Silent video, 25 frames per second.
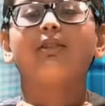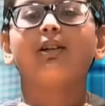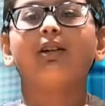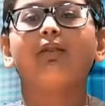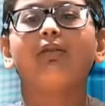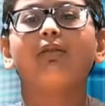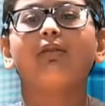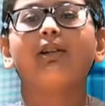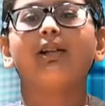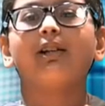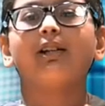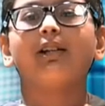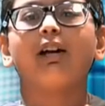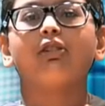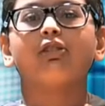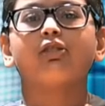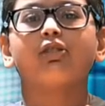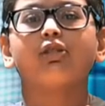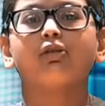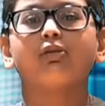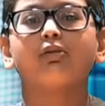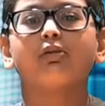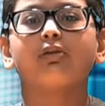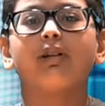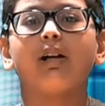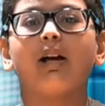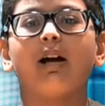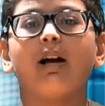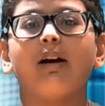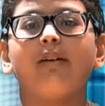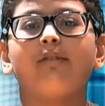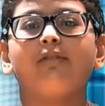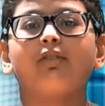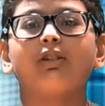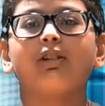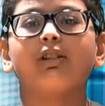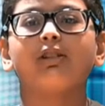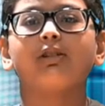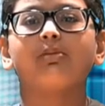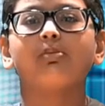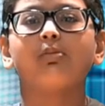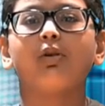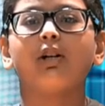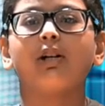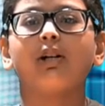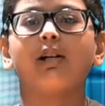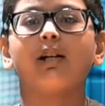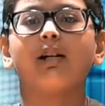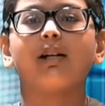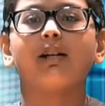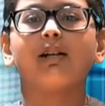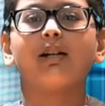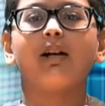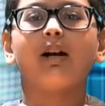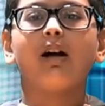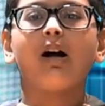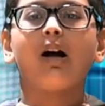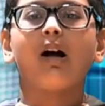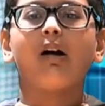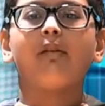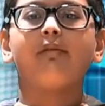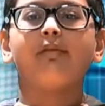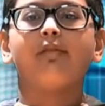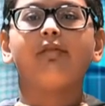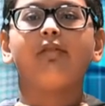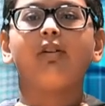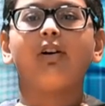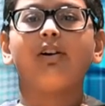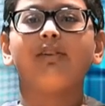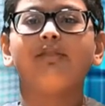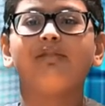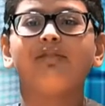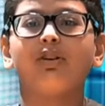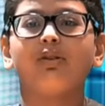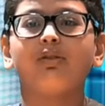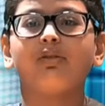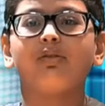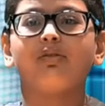only announcements we have for this morning of a fun-filled